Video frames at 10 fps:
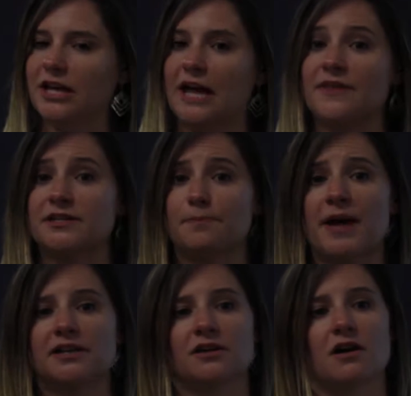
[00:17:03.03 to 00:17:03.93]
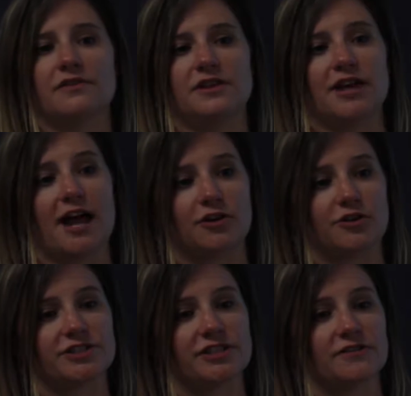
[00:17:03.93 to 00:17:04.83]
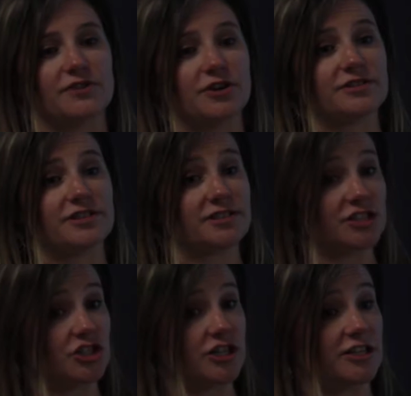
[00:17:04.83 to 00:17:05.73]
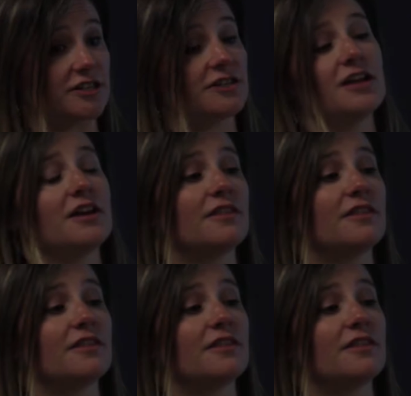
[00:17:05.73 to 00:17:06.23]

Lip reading: And then depending on the accuracy of decision,